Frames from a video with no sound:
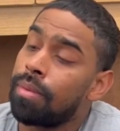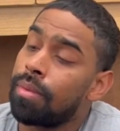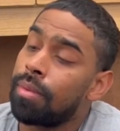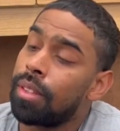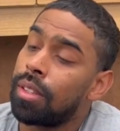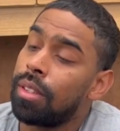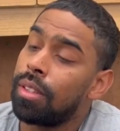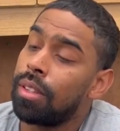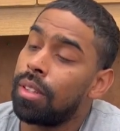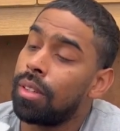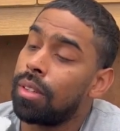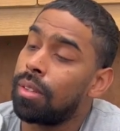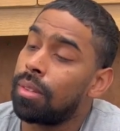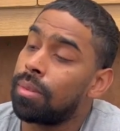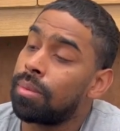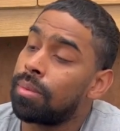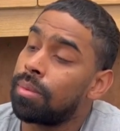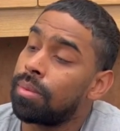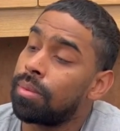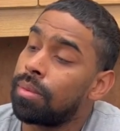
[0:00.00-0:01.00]
you know
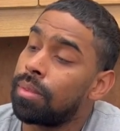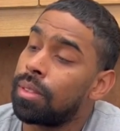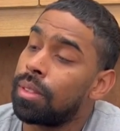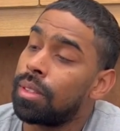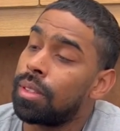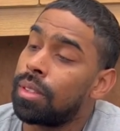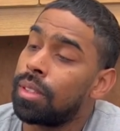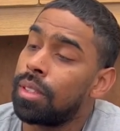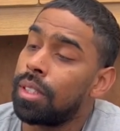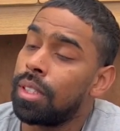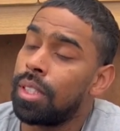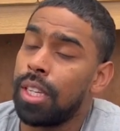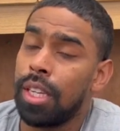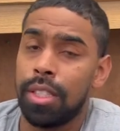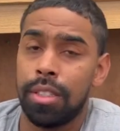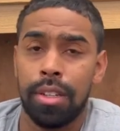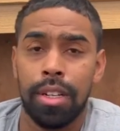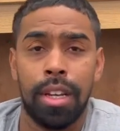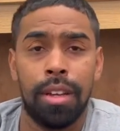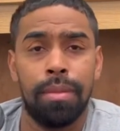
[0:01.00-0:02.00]
the 10s
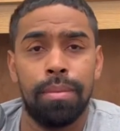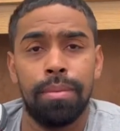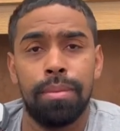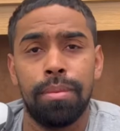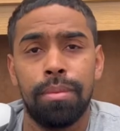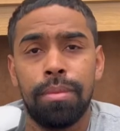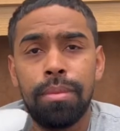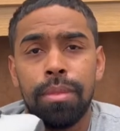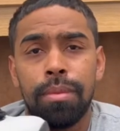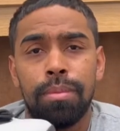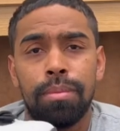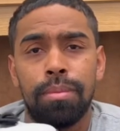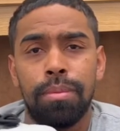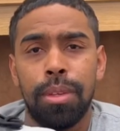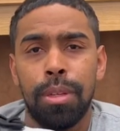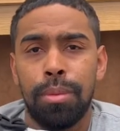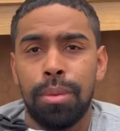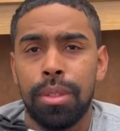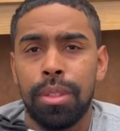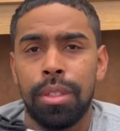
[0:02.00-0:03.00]
are not
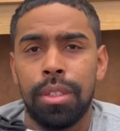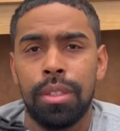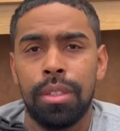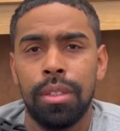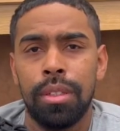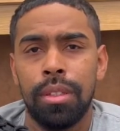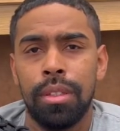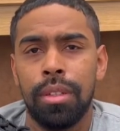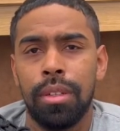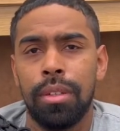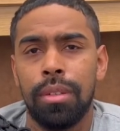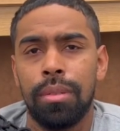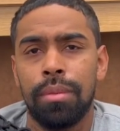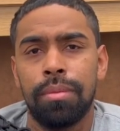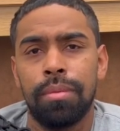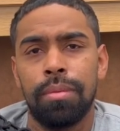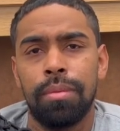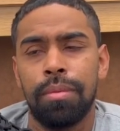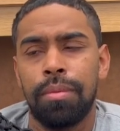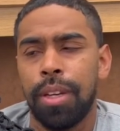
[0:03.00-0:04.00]
people's you know
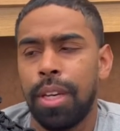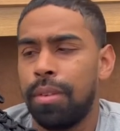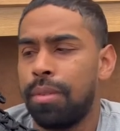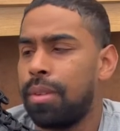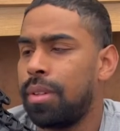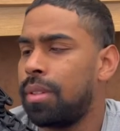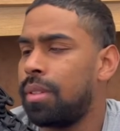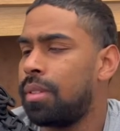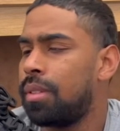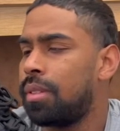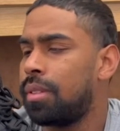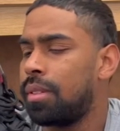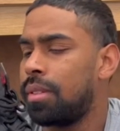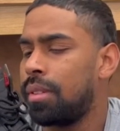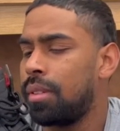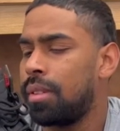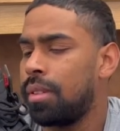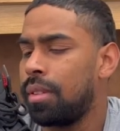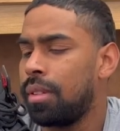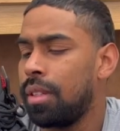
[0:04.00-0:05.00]
favorite.
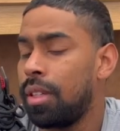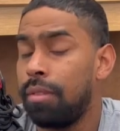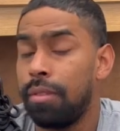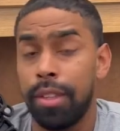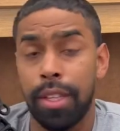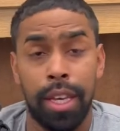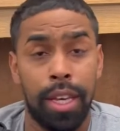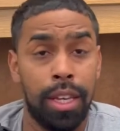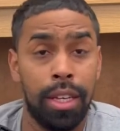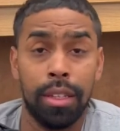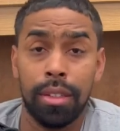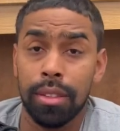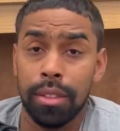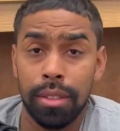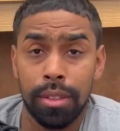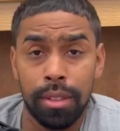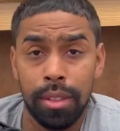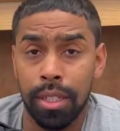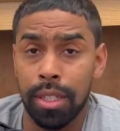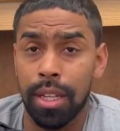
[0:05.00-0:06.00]
Even the eights,
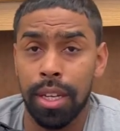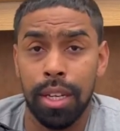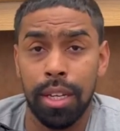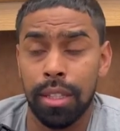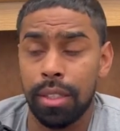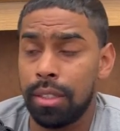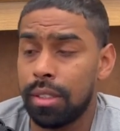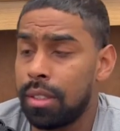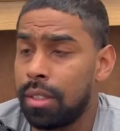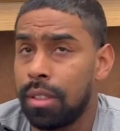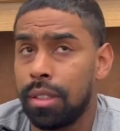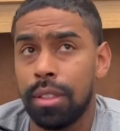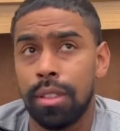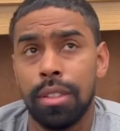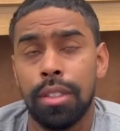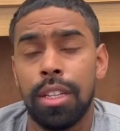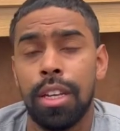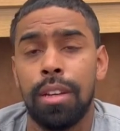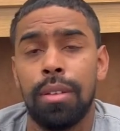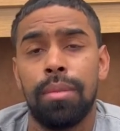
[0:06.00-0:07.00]
the nines, it's
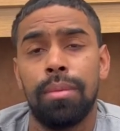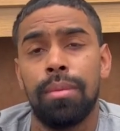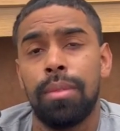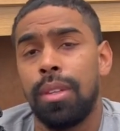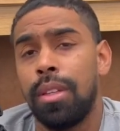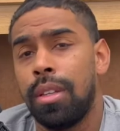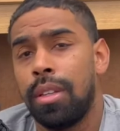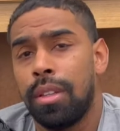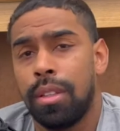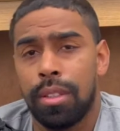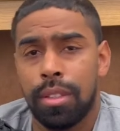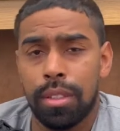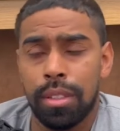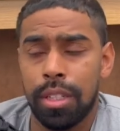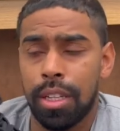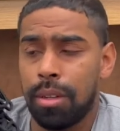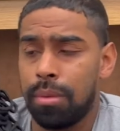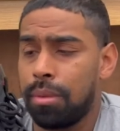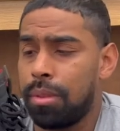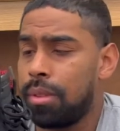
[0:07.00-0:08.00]
not it's
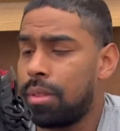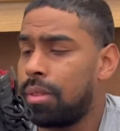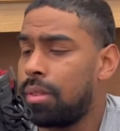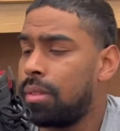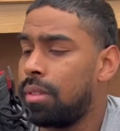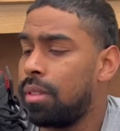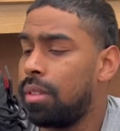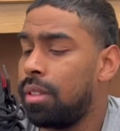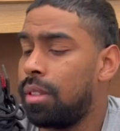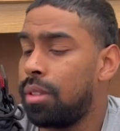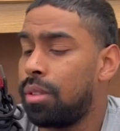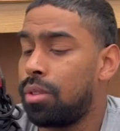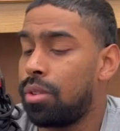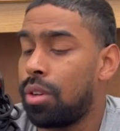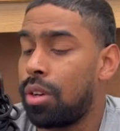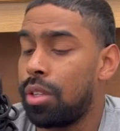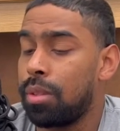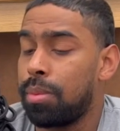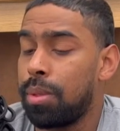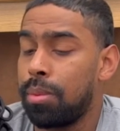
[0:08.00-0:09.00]
not what you know
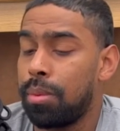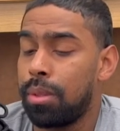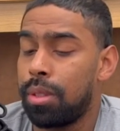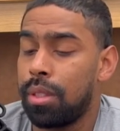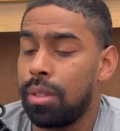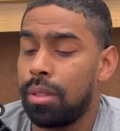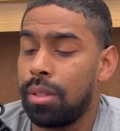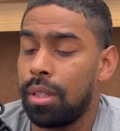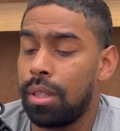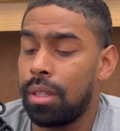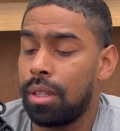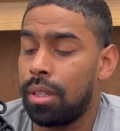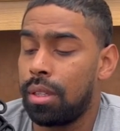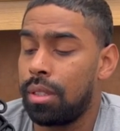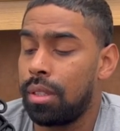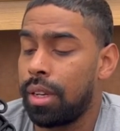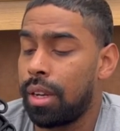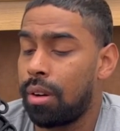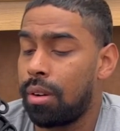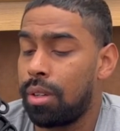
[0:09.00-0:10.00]
draws people to, uh,
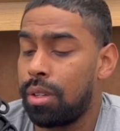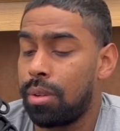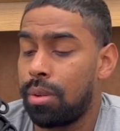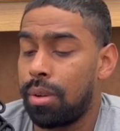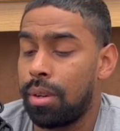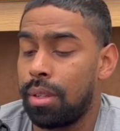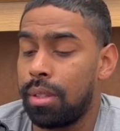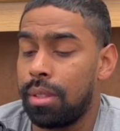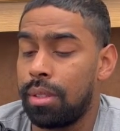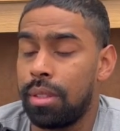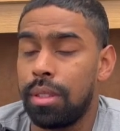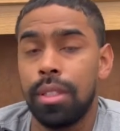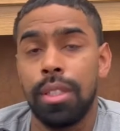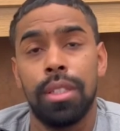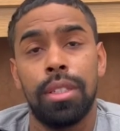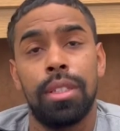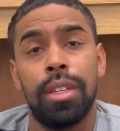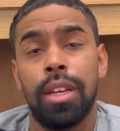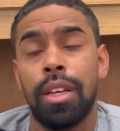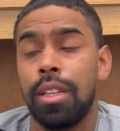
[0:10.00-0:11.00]
to Air Jordans these
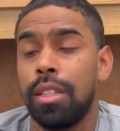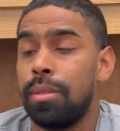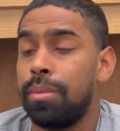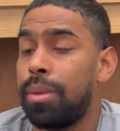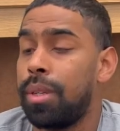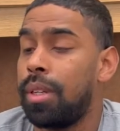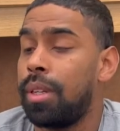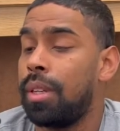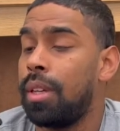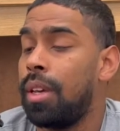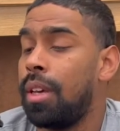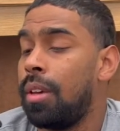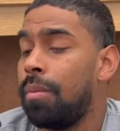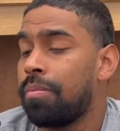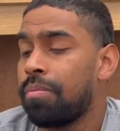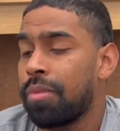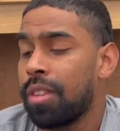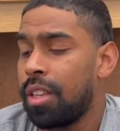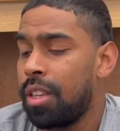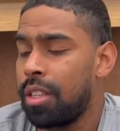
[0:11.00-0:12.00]
days. But
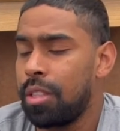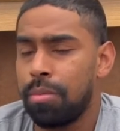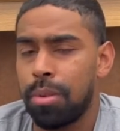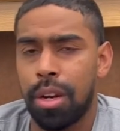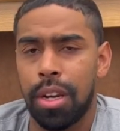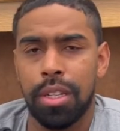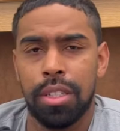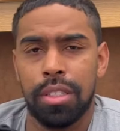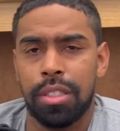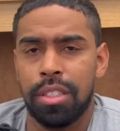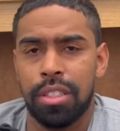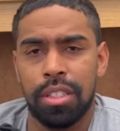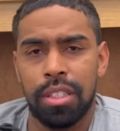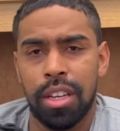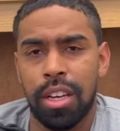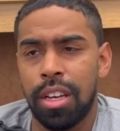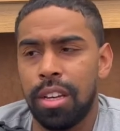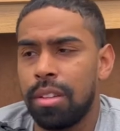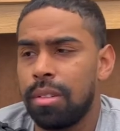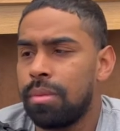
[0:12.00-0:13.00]
it's probably just the
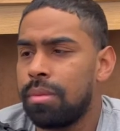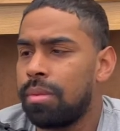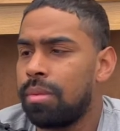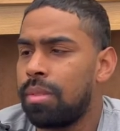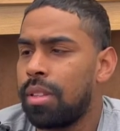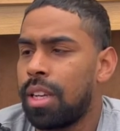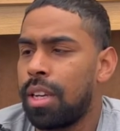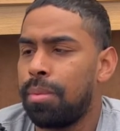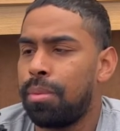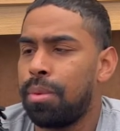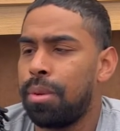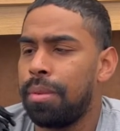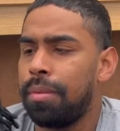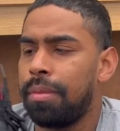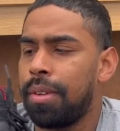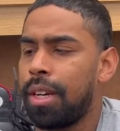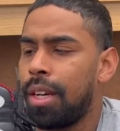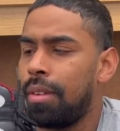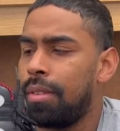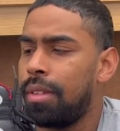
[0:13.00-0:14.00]
style. 9.5.
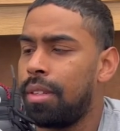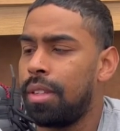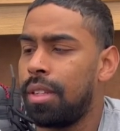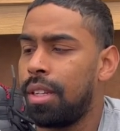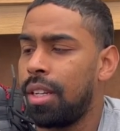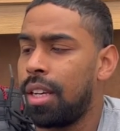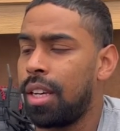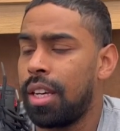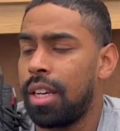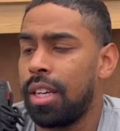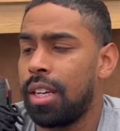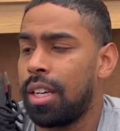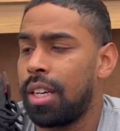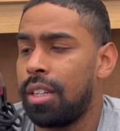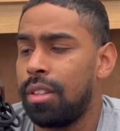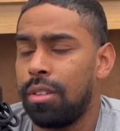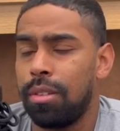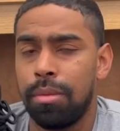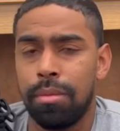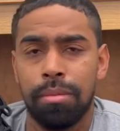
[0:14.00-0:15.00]
Other than that, I ain't got
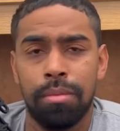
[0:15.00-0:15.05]
no